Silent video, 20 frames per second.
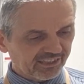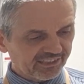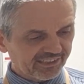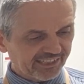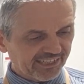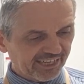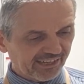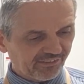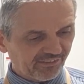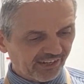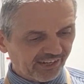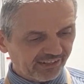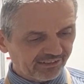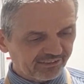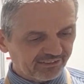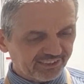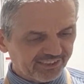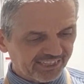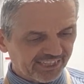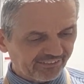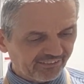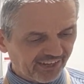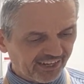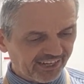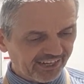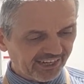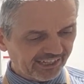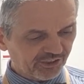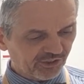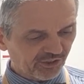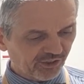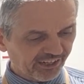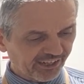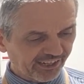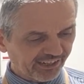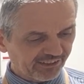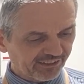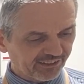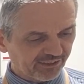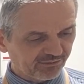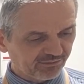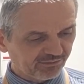get that electron out.